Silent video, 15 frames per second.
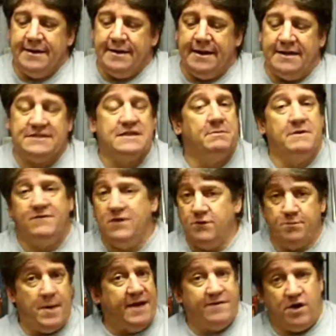and some of you
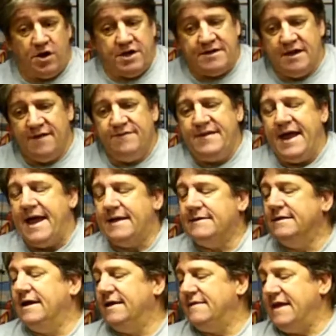might have already done that,
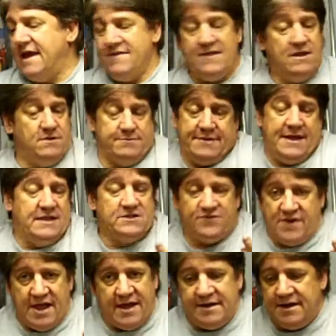and then that's
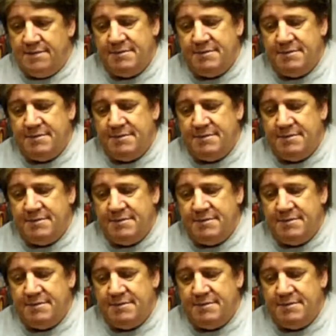fine.